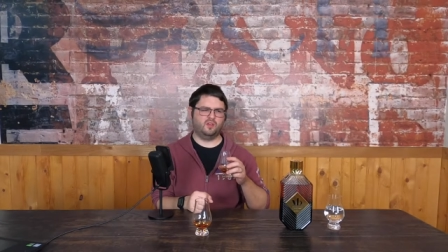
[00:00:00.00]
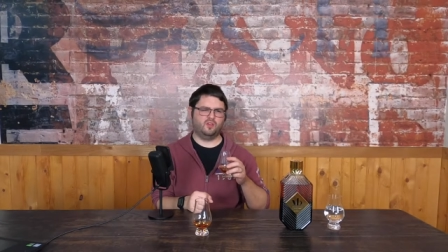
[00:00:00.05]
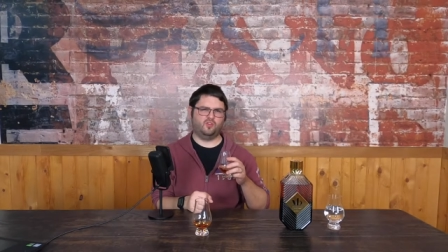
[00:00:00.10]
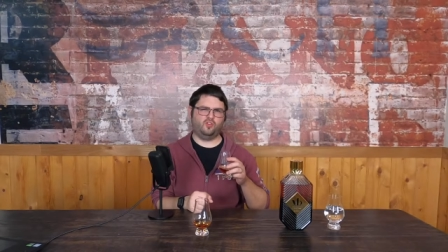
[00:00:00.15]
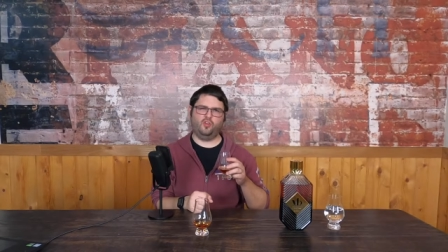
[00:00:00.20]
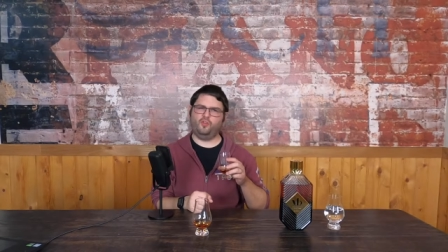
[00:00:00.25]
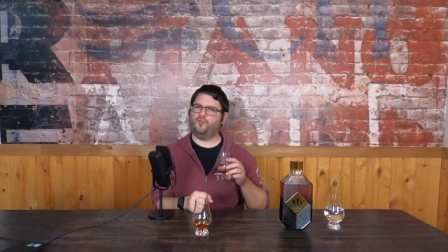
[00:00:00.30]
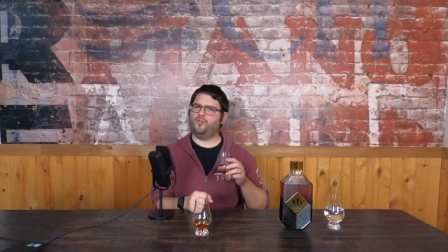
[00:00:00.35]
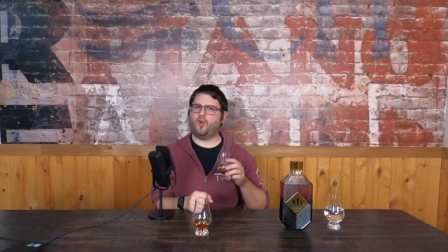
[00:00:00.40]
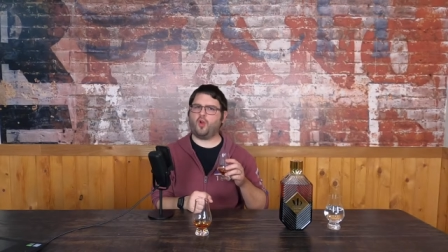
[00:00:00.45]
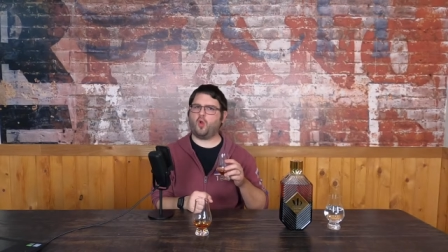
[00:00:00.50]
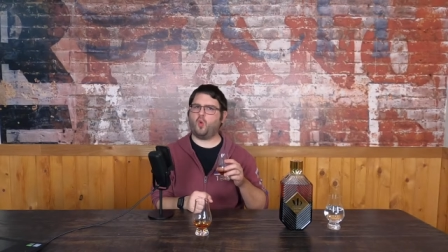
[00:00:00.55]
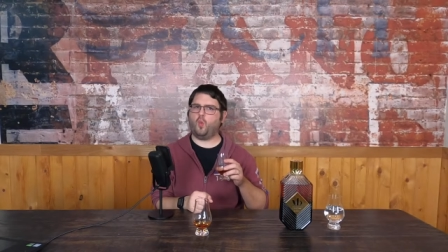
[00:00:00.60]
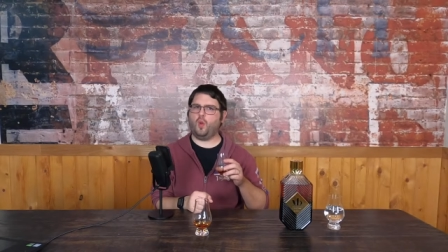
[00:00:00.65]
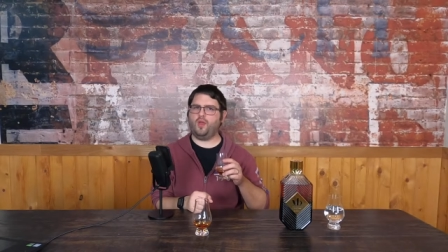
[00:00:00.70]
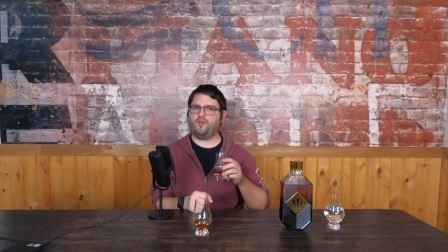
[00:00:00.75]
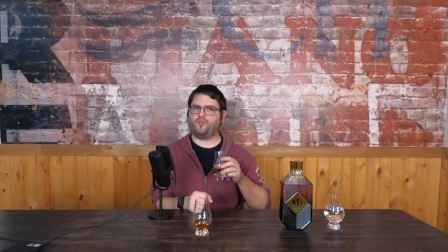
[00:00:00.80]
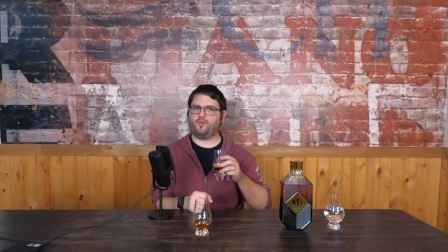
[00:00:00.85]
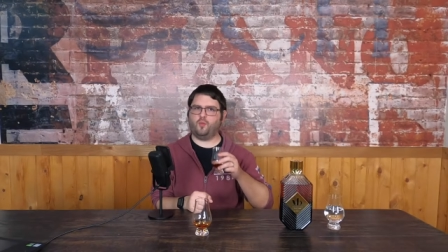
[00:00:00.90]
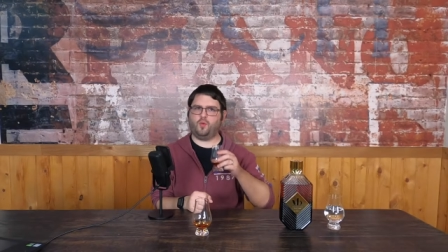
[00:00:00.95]
too far
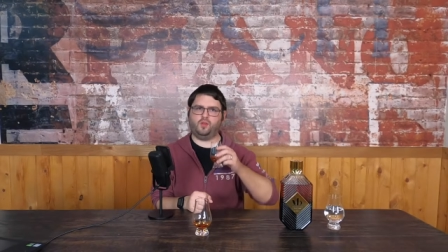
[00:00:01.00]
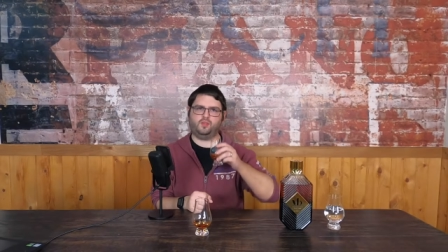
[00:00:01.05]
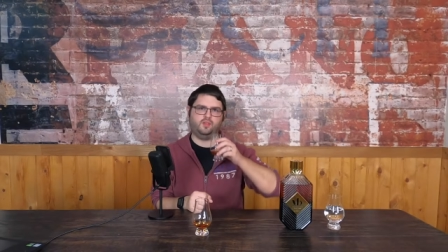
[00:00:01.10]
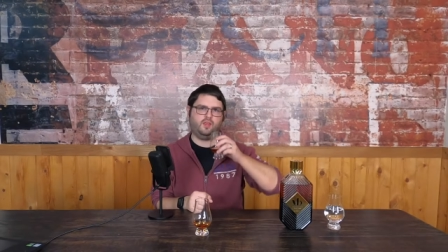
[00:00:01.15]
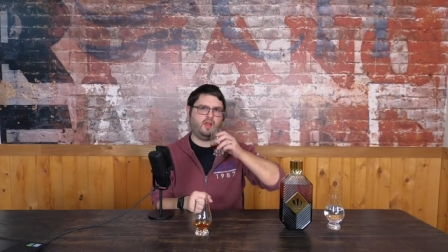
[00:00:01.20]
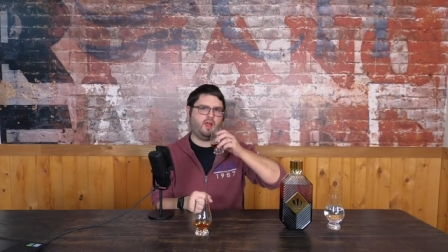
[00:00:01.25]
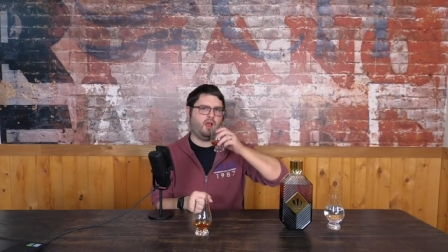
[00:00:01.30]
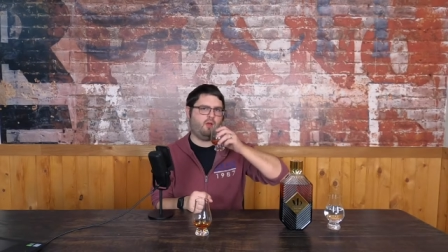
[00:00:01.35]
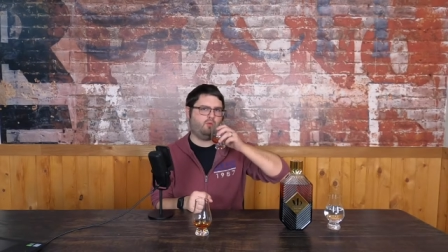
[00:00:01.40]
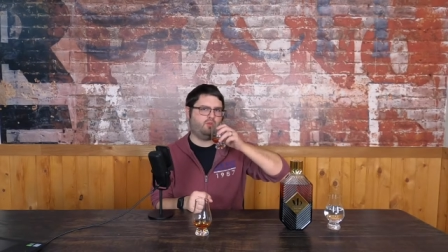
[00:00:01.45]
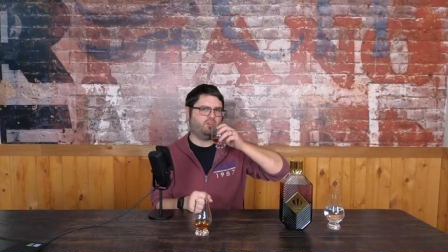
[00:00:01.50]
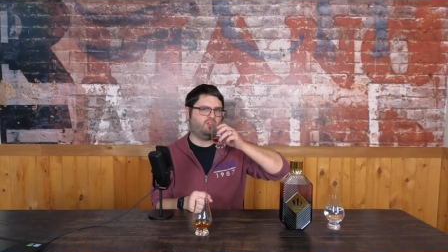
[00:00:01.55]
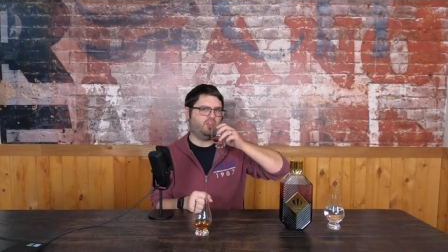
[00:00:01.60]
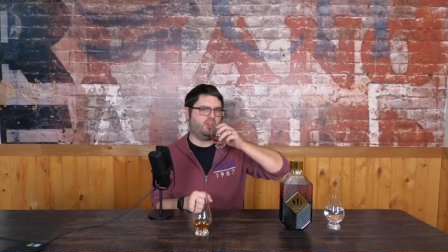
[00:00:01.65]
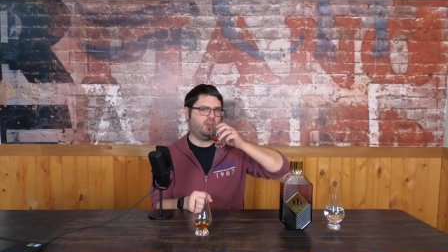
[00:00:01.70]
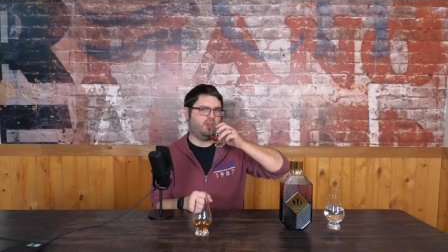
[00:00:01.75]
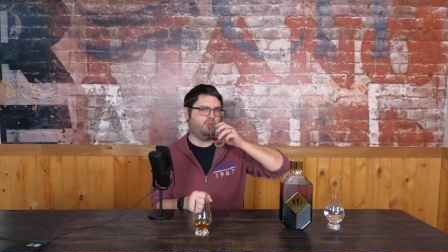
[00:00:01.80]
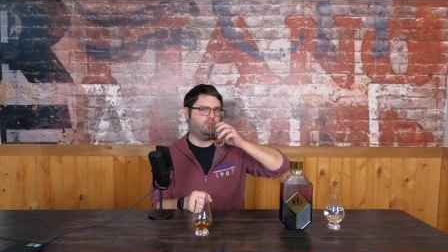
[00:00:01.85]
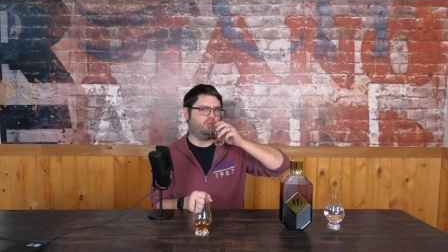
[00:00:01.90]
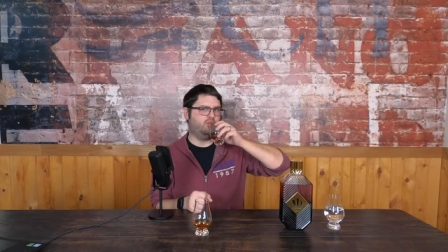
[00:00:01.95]
away from what that I was
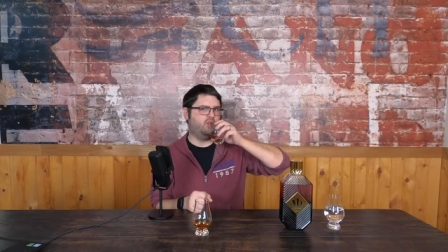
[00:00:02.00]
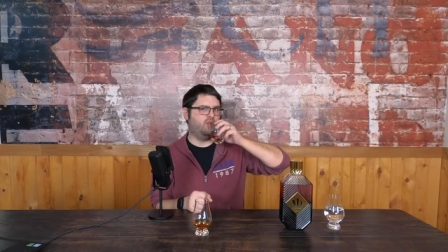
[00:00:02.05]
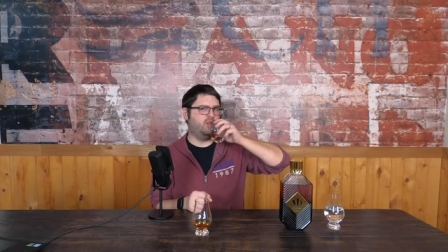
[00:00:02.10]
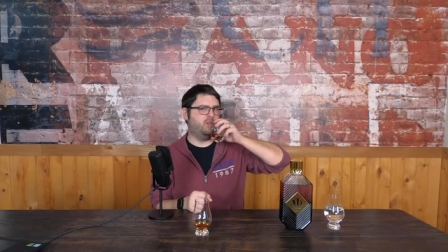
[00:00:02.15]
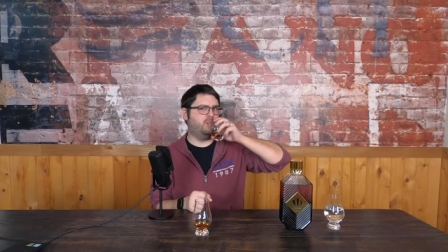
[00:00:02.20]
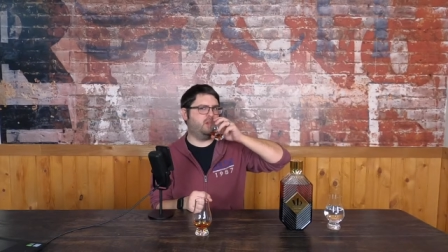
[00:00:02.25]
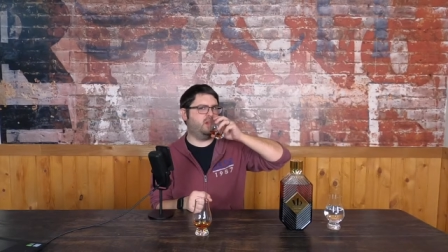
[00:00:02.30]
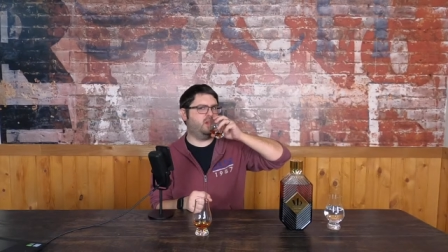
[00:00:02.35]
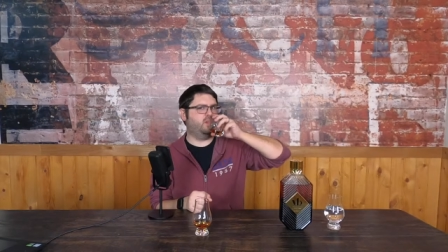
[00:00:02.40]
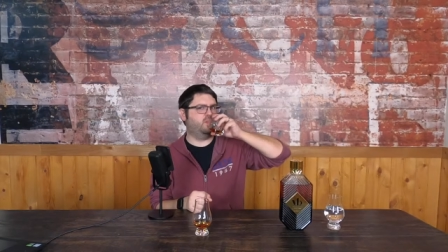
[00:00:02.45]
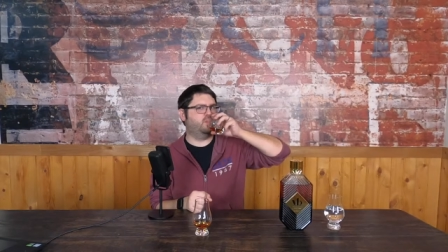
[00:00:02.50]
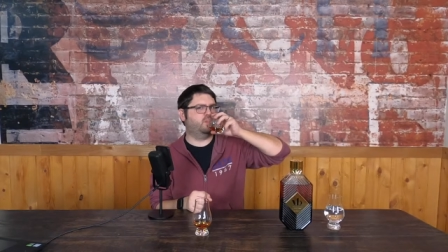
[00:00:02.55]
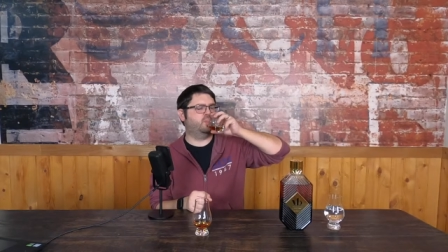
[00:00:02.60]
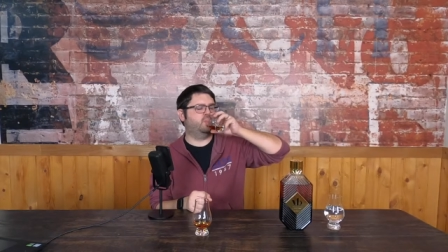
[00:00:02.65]
thinking it was going to be.